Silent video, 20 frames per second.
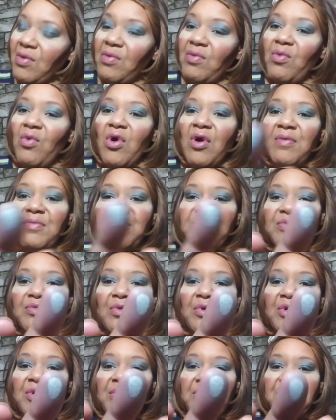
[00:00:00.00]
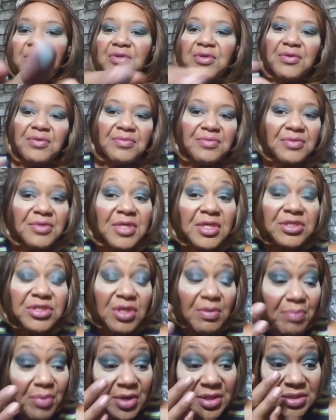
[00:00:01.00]
Wormsworth. Did
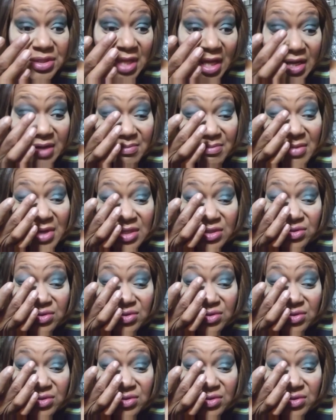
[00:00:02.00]
you put that in my